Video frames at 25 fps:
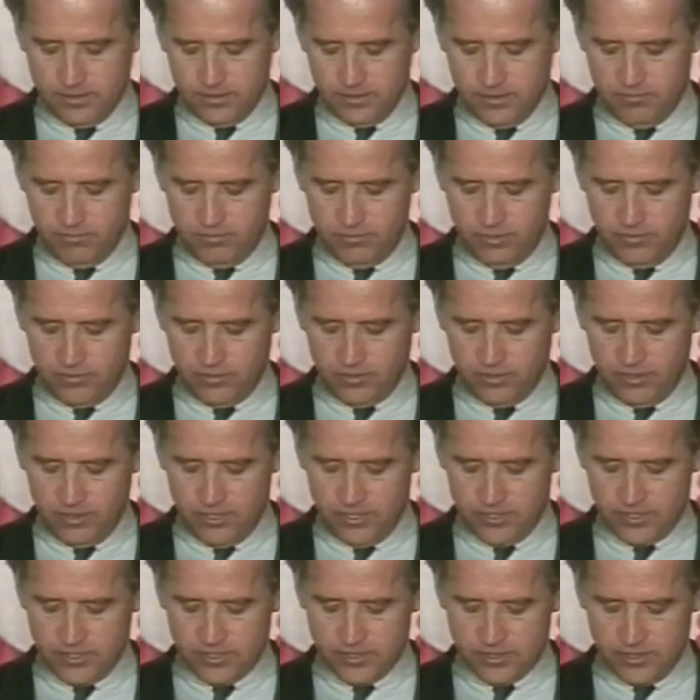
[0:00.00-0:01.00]
of both the
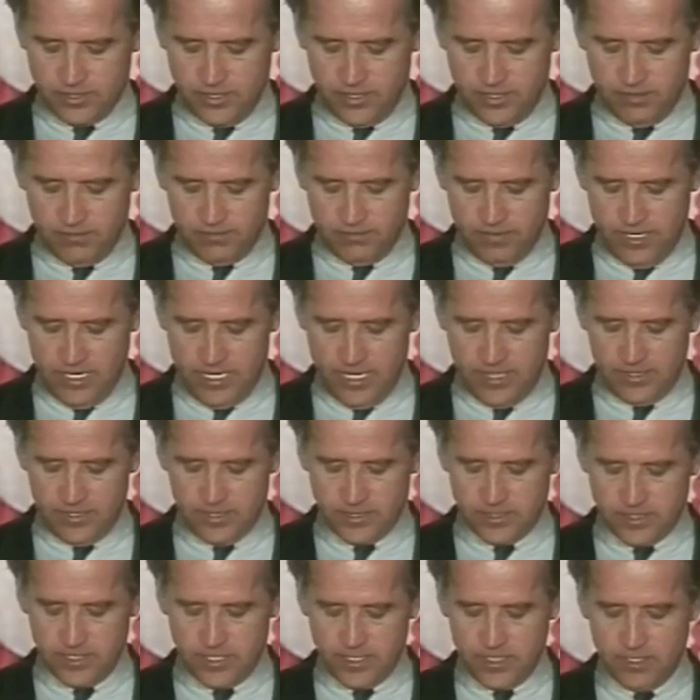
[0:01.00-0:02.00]
legislative and
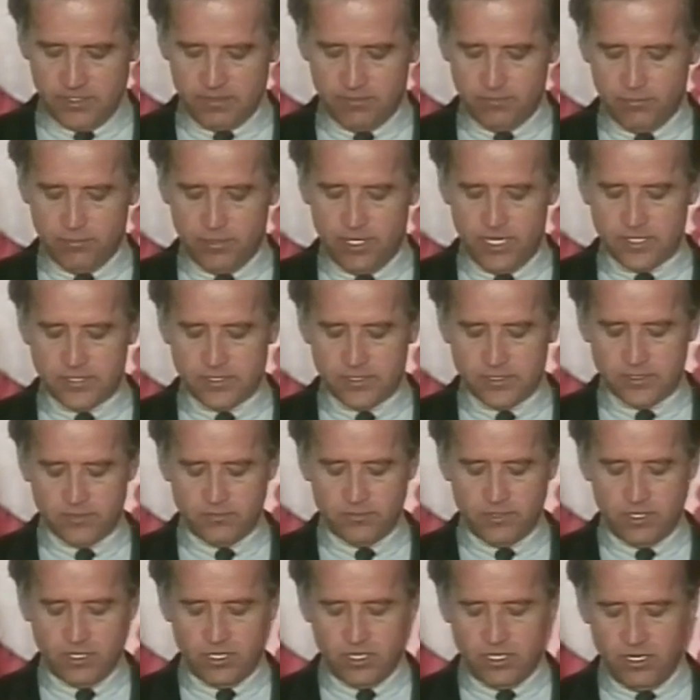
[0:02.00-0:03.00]
executive branches of
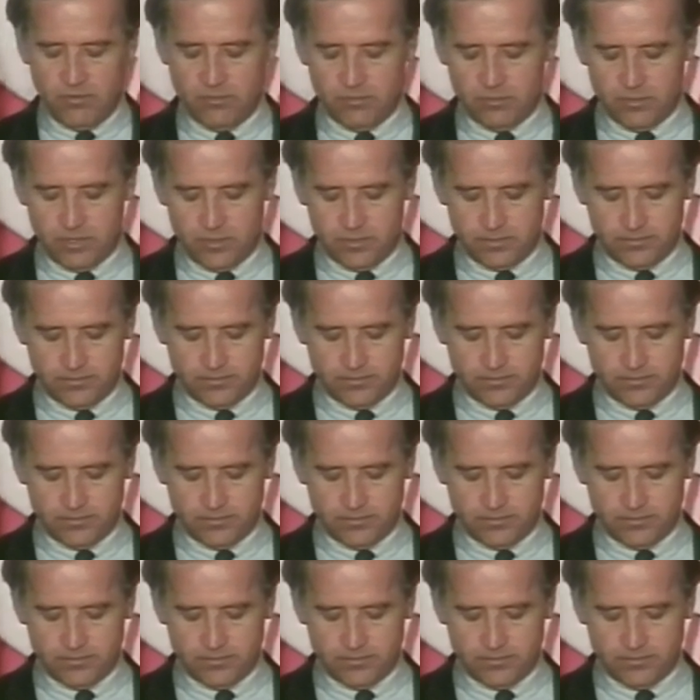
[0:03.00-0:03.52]
our government.